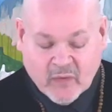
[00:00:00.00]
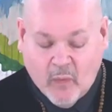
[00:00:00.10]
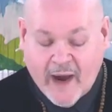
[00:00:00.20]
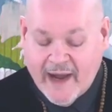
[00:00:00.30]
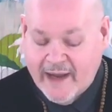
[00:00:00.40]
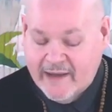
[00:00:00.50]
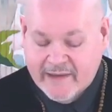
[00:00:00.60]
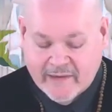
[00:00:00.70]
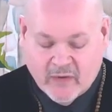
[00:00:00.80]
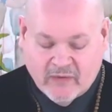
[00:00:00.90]

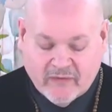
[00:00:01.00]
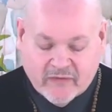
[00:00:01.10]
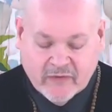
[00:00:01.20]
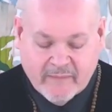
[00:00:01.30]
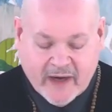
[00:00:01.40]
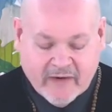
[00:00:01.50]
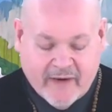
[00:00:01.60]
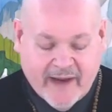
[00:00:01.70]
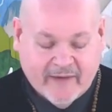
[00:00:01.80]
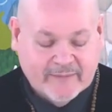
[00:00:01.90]
why, or stood my
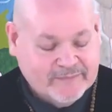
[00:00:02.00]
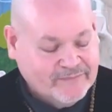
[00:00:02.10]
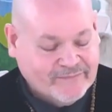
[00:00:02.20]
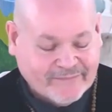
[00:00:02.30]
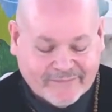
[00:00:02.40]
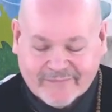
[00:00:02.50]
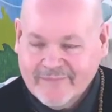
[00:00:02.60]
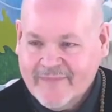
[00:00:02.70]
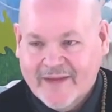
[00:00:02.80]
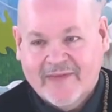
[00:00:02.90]
ground,
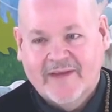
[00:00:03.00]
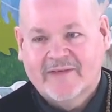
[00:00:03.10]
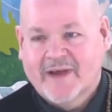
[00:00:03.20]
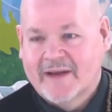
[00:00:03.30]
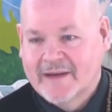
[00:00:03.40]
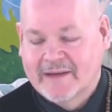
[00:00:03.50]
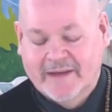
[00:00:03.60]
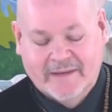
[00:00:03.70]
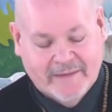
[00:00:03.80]
things got ugly.